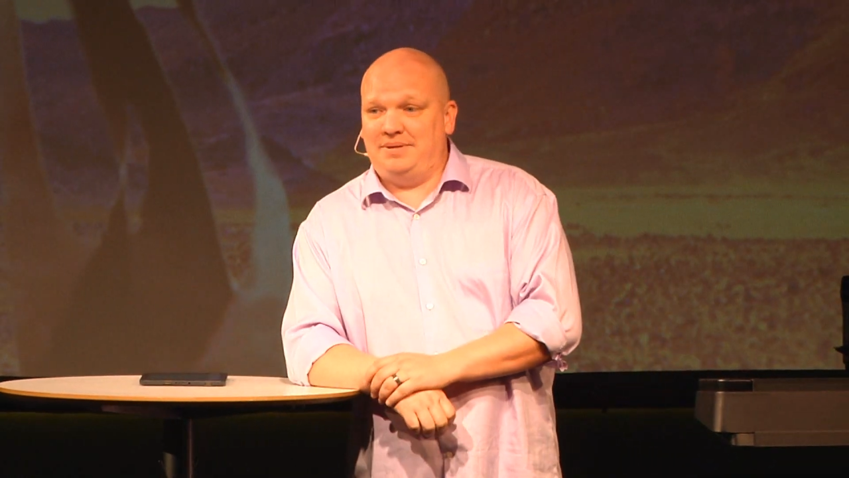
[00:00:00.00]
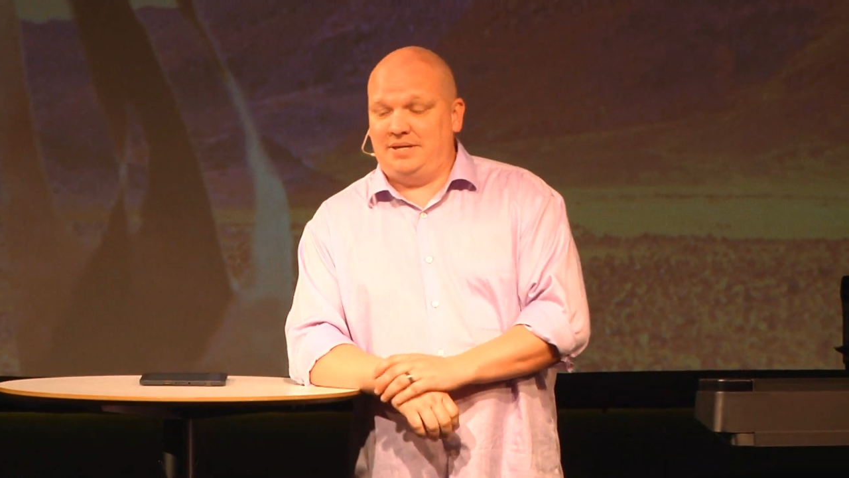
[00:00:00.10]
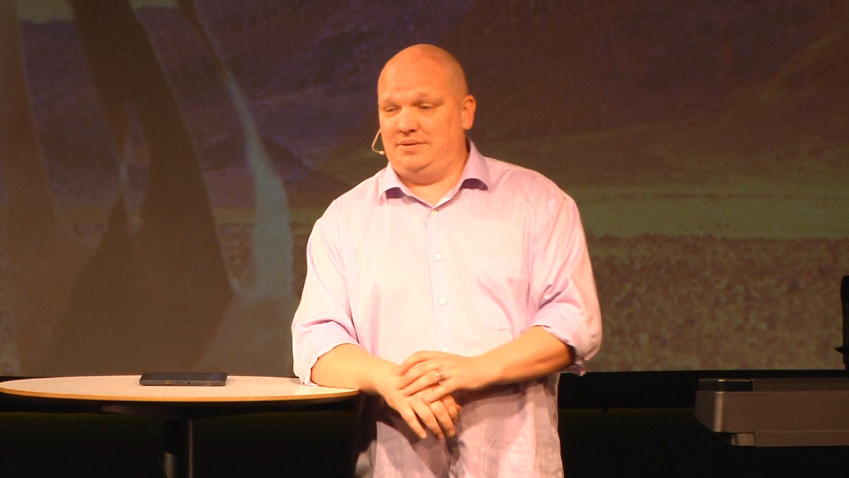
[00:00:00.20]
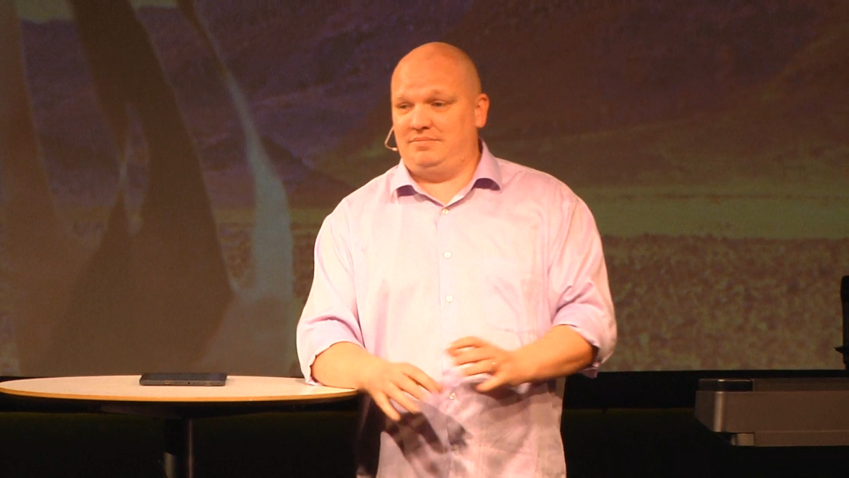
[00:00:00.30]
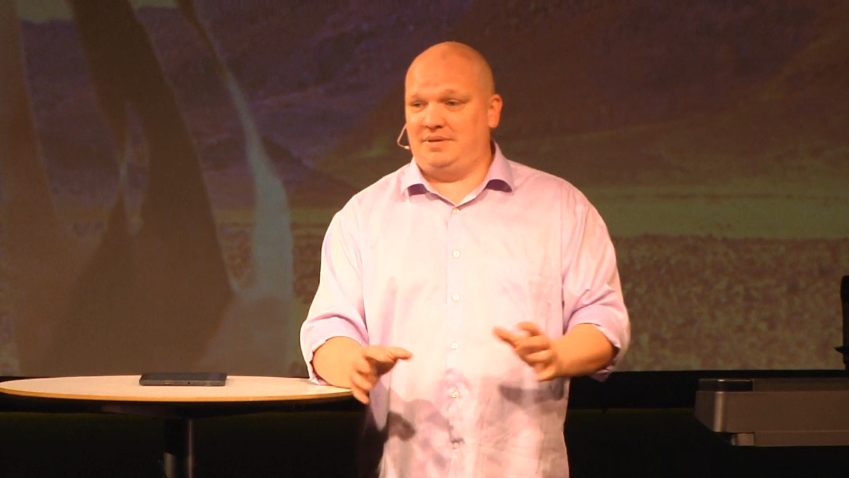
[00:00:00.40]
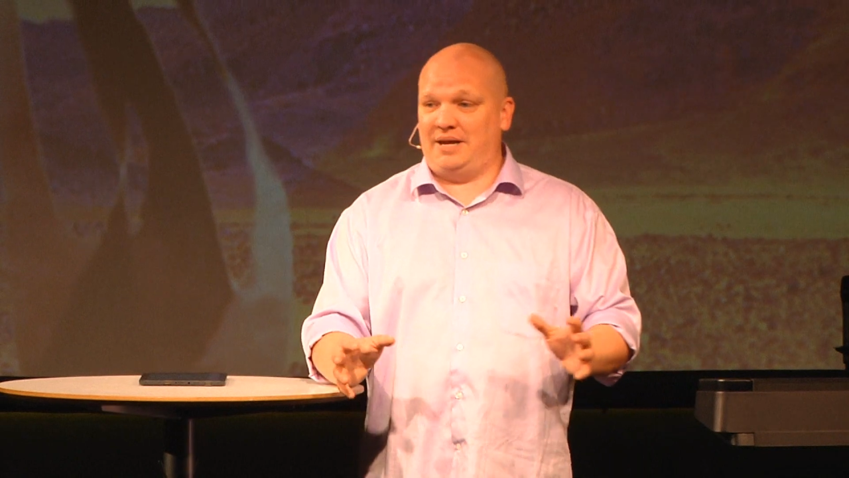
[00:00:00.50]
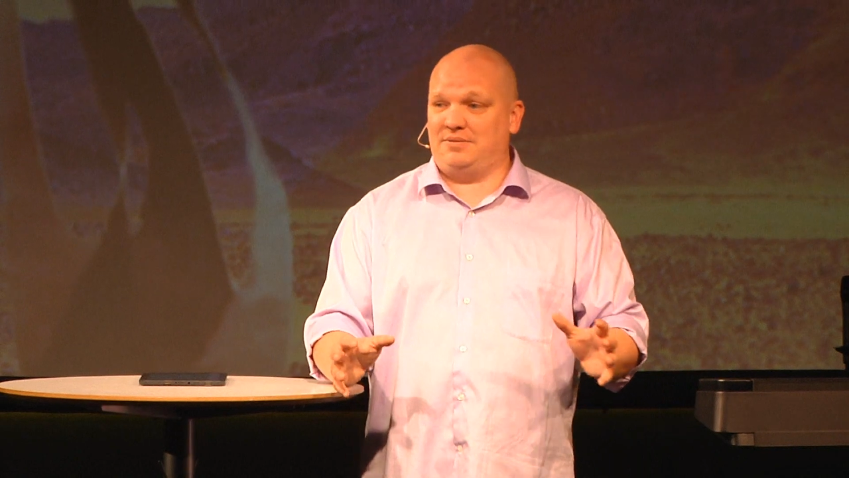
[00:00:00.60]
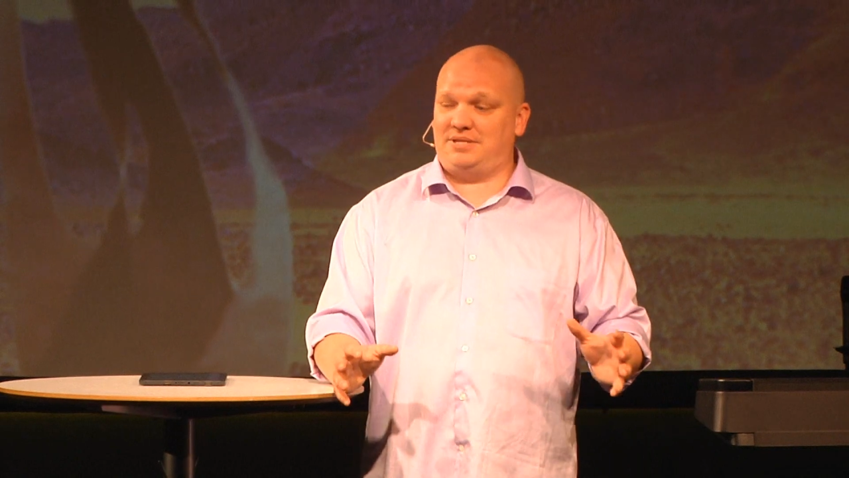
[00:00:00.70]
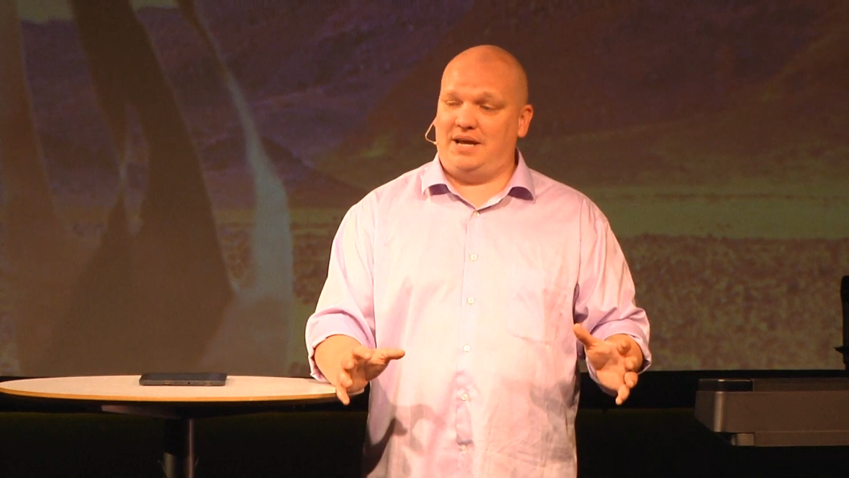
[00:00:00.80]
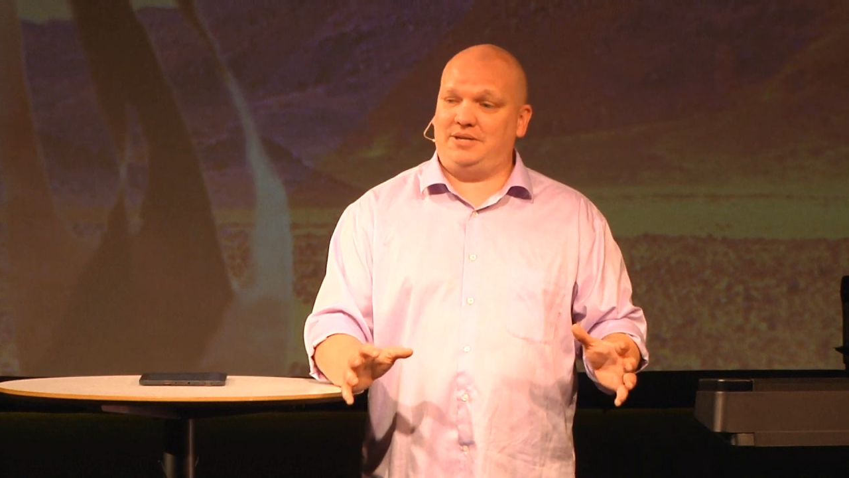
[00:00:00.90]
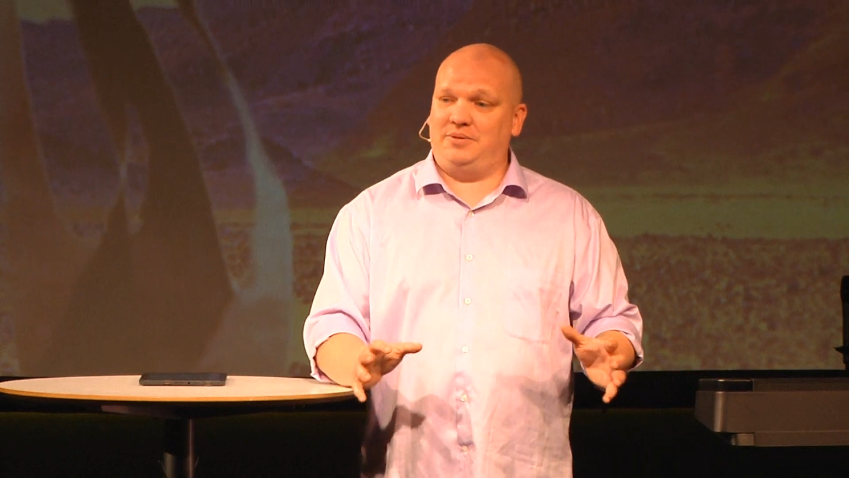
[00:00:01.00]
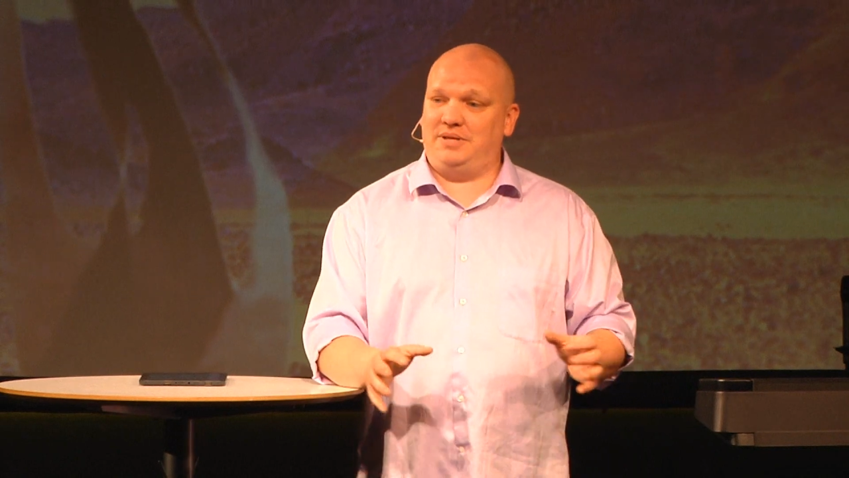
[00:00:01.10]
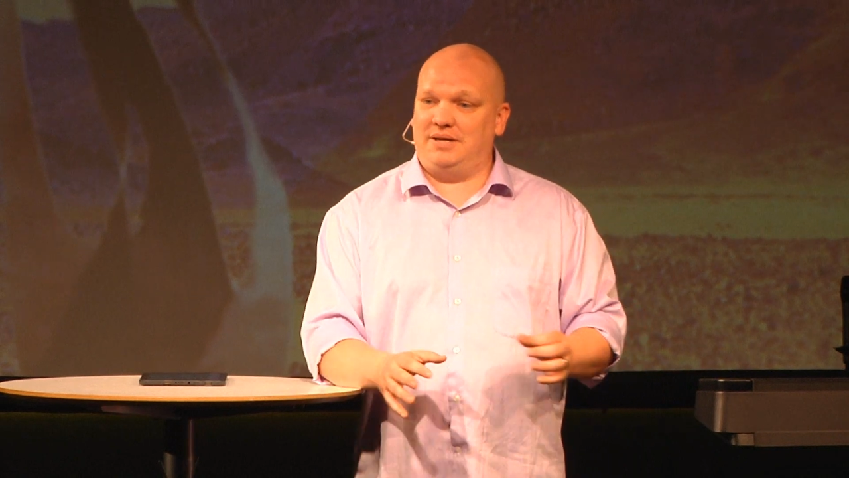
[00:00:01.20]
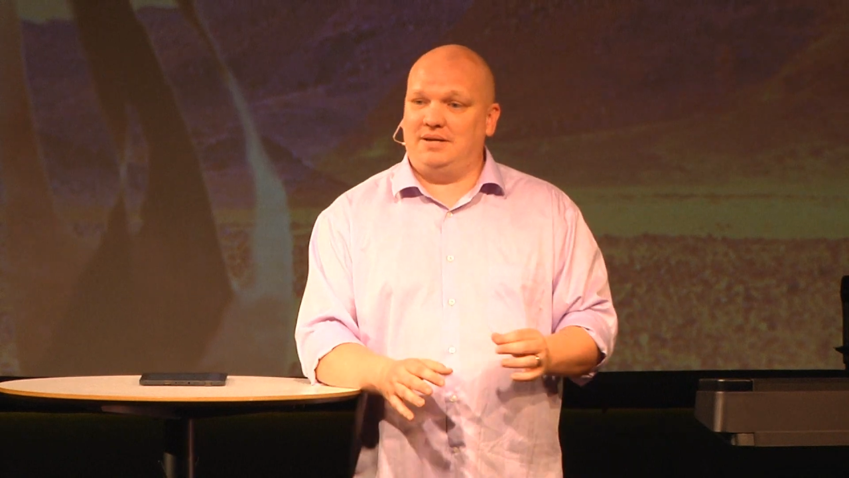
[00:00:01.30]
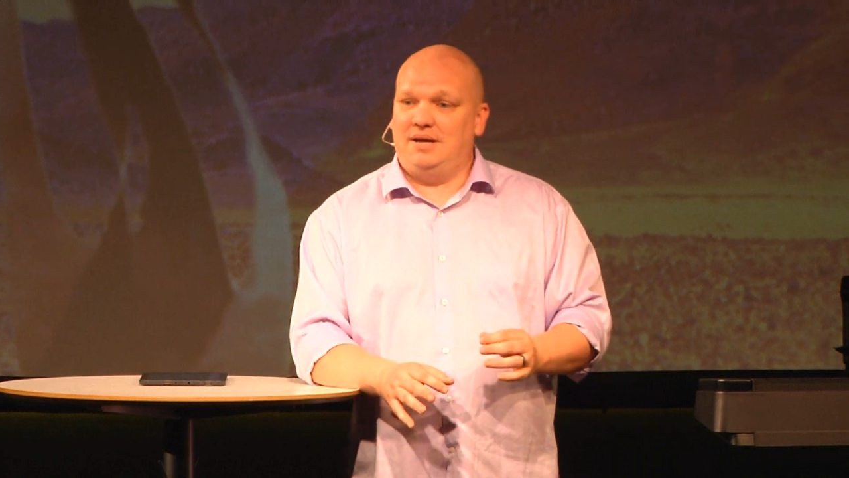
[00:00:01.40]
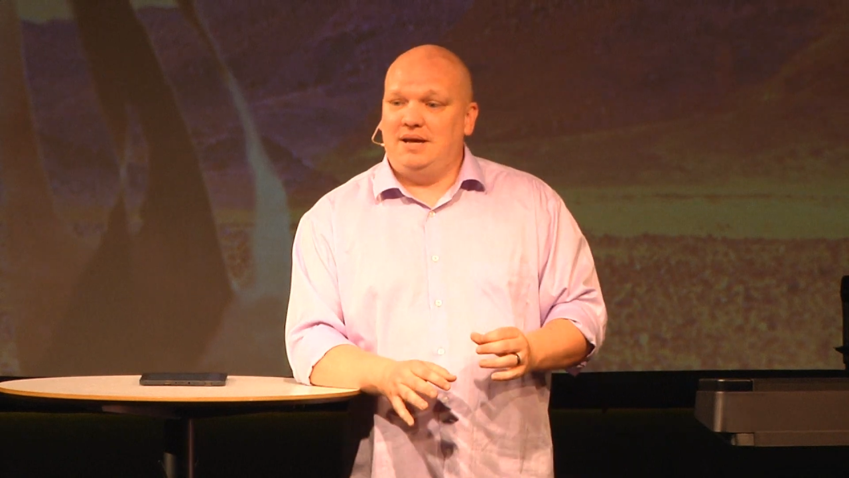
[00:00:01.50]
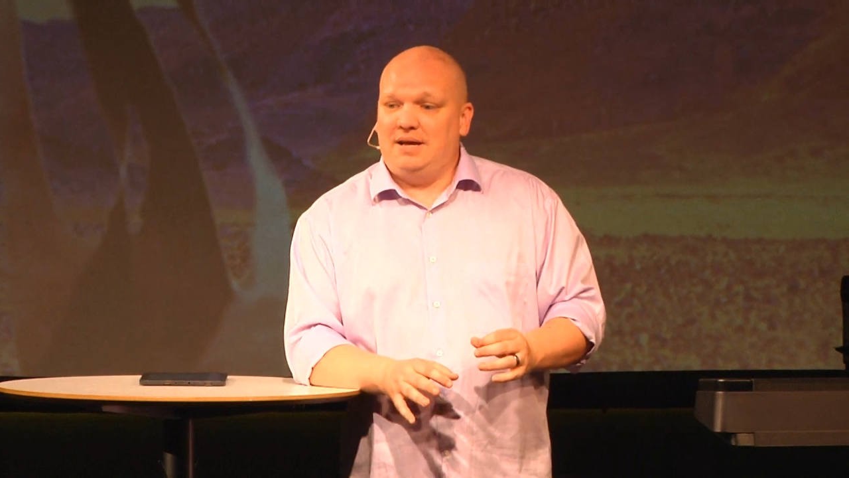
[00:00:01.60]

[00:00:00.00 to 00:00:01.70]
But then they don't tell you that